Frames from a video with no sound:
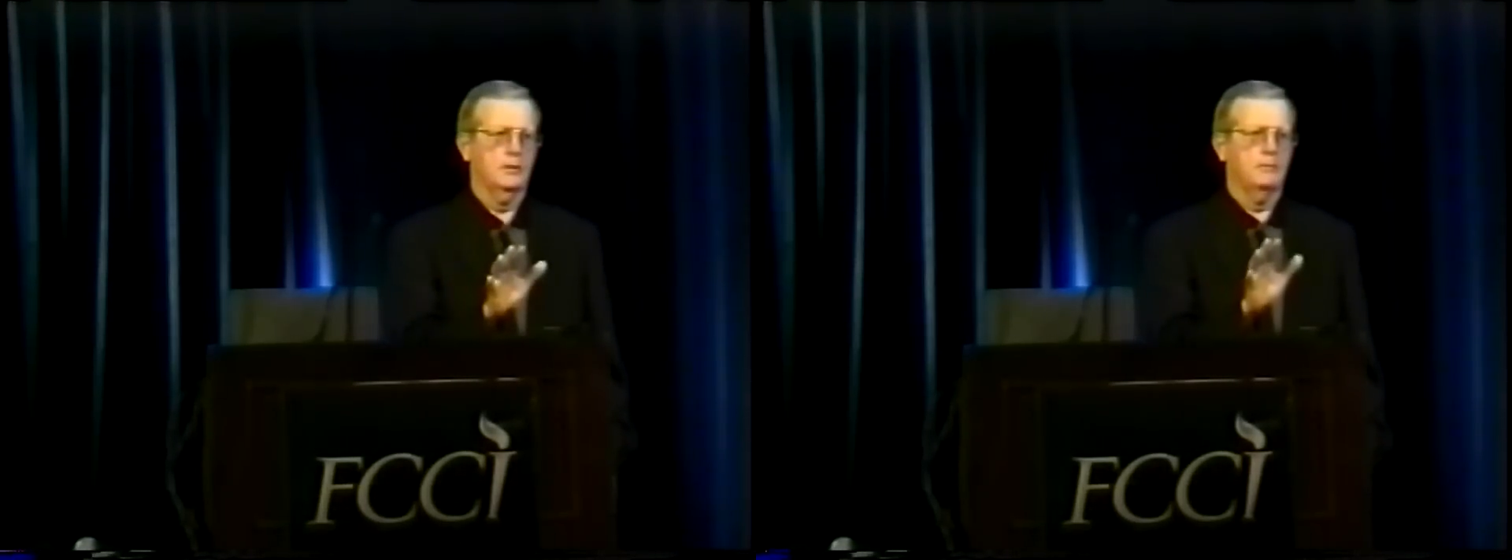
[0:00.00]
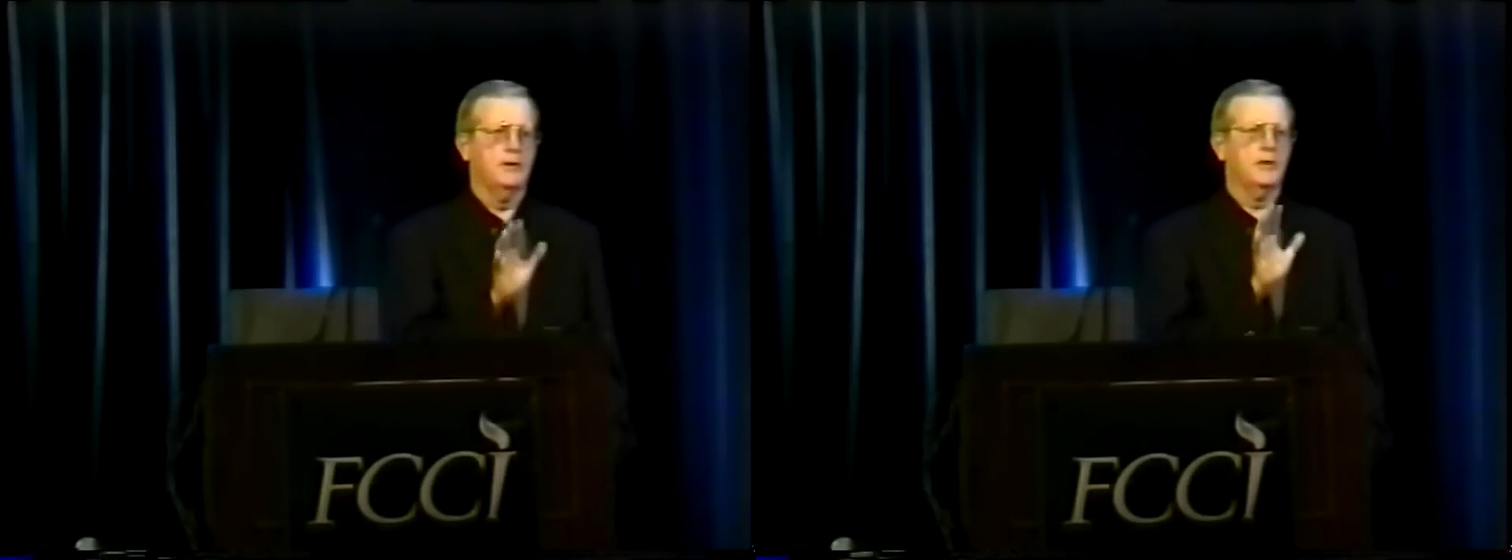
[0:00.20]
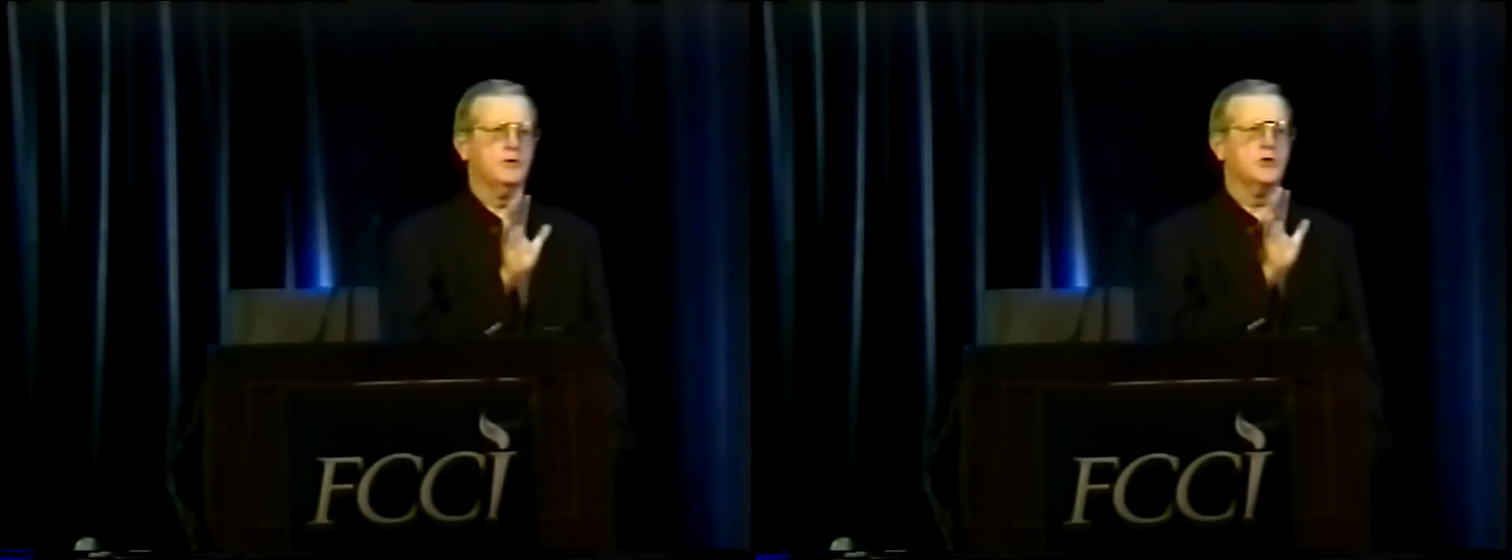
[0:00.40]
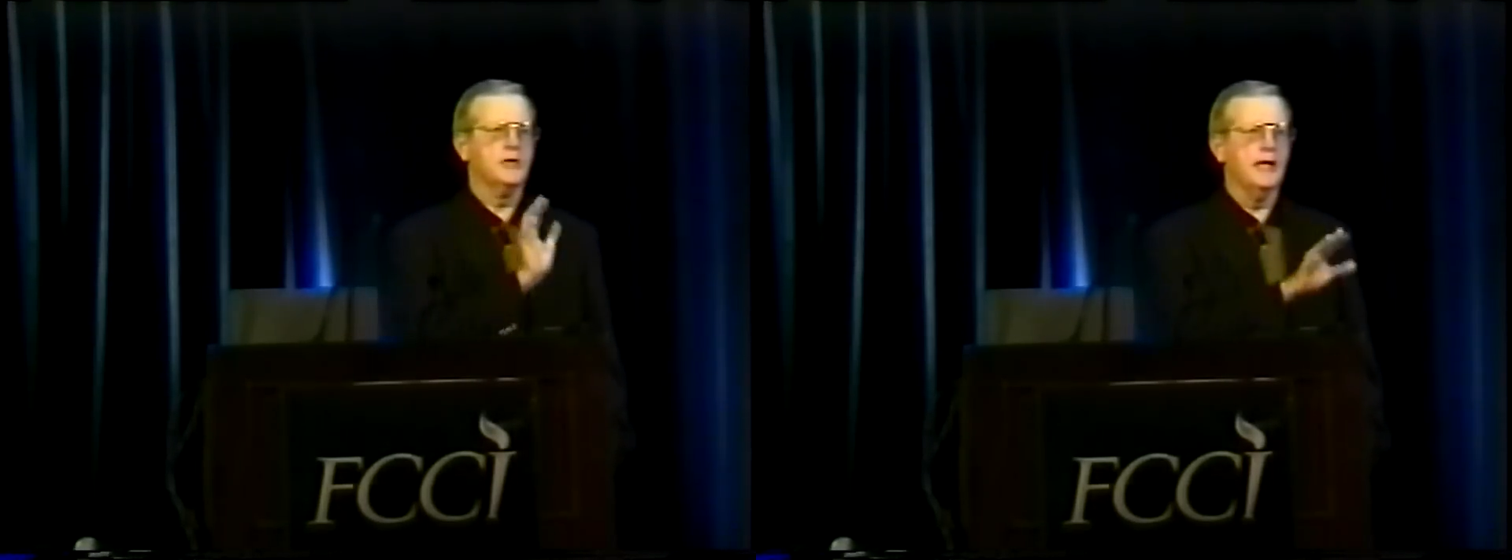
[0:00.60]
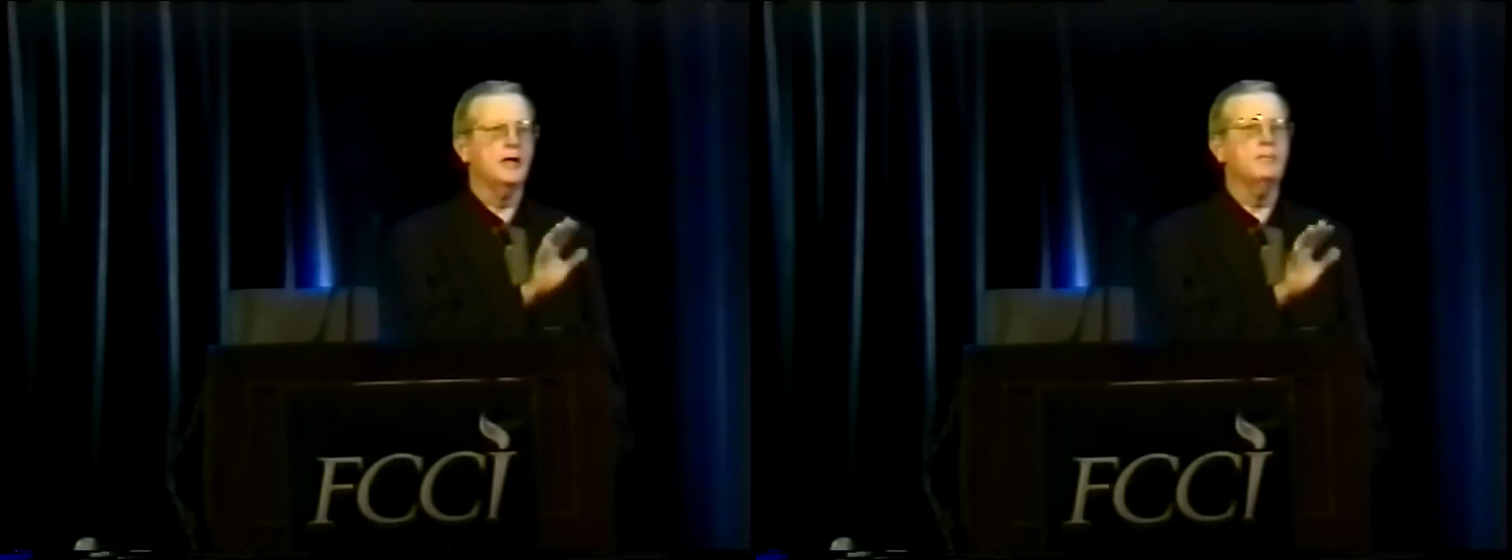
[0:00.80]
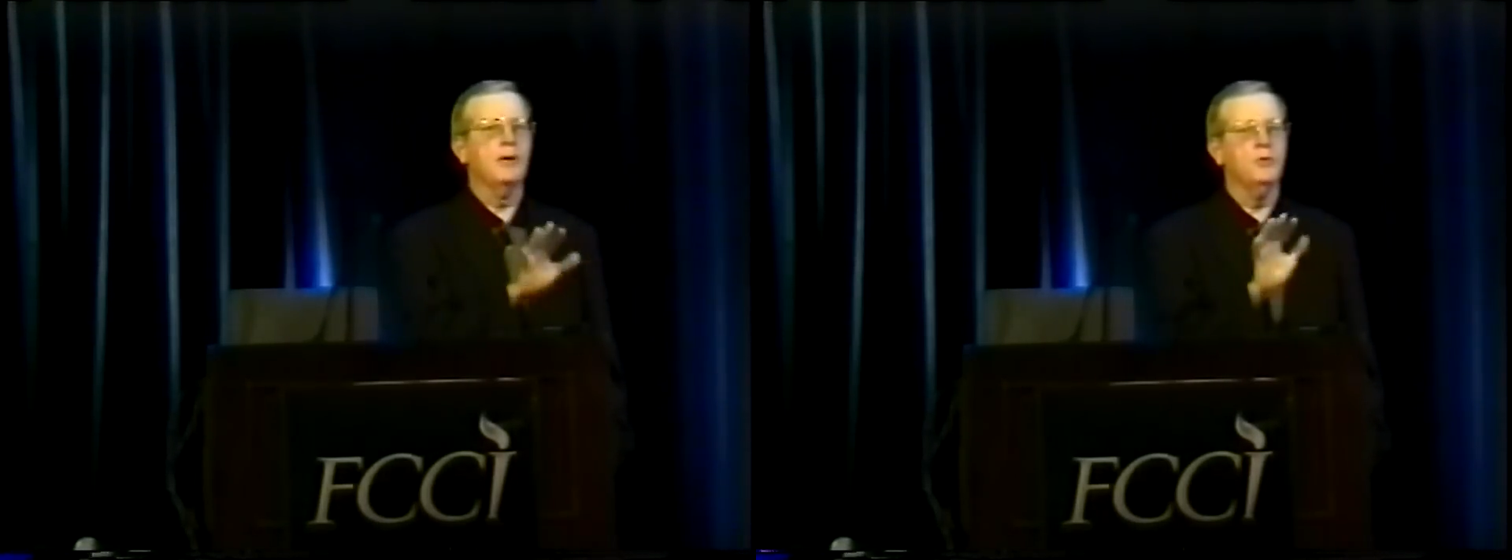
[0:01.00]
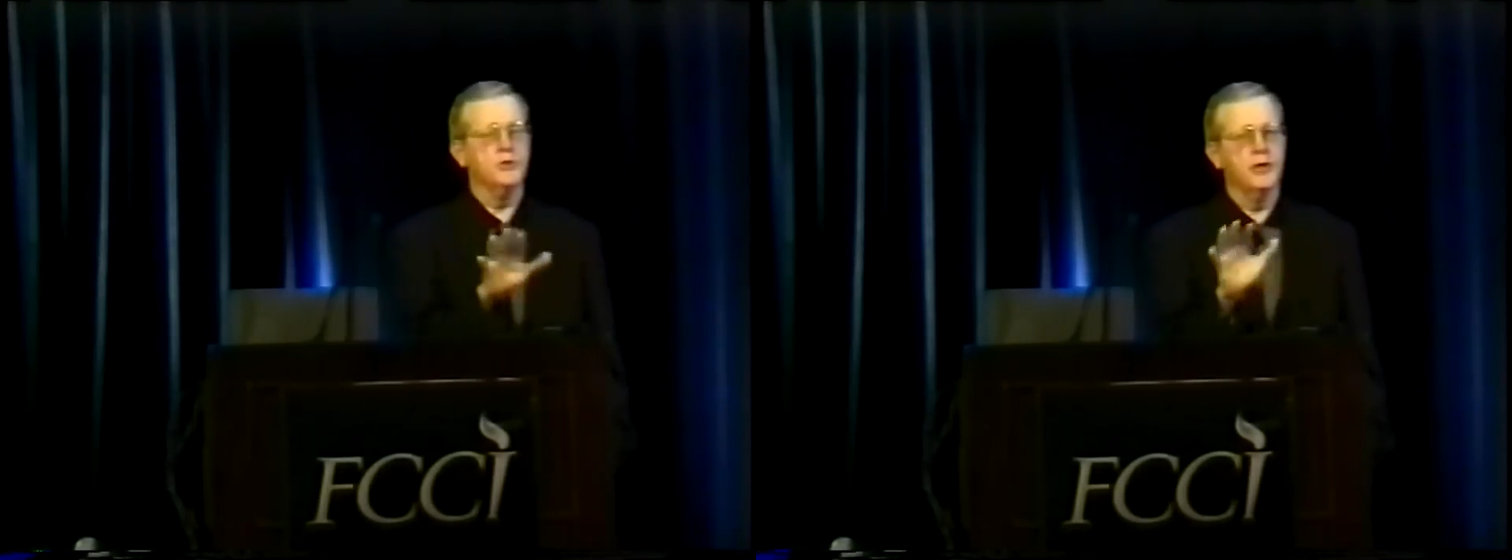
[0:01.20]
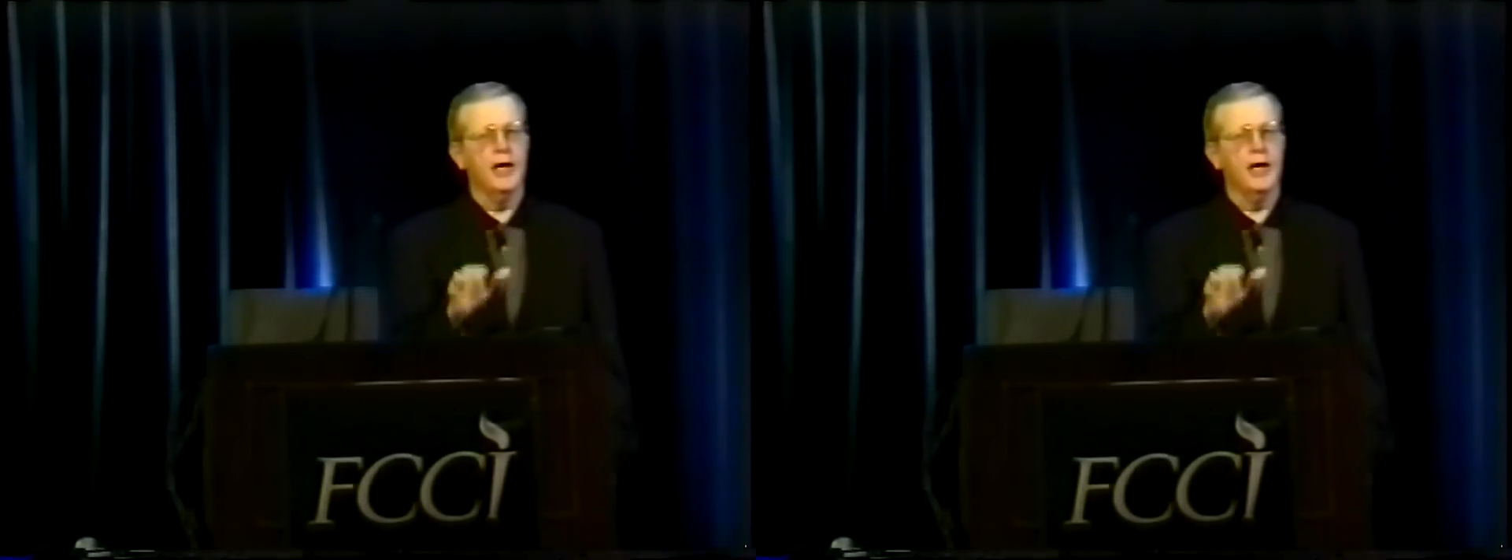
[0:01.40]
Because the standard by which